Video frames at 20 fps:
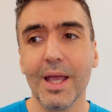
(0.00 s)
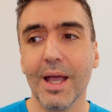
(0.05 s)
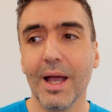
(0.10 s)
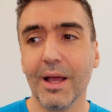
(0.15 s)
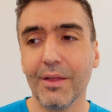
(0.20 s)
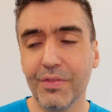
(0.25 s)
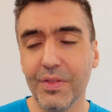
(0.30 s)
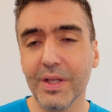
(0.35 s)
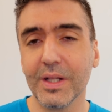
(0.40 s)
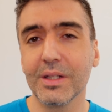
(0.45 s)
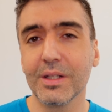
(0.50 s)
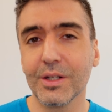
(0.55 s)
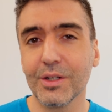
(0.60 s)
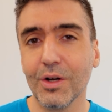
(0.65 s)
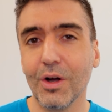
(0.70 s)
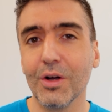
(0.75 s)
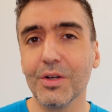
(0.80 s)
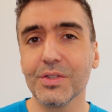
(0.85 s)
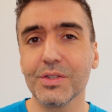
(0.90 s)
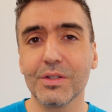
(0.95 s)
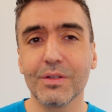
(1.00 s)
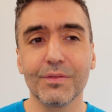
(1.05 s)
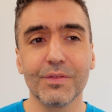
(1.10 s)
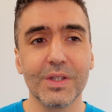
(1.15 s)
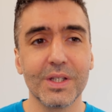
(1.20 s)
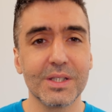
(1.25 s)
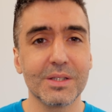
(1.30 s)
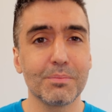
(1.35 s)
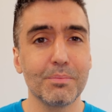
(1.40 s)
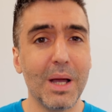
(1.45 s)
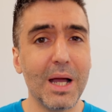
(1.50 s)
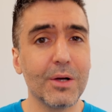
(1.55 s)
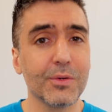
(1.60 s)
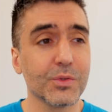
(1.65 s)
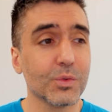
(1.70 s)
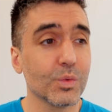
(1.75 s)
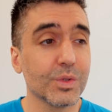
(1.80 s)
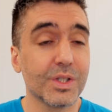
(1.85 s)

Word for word: I think the cost of this mouse,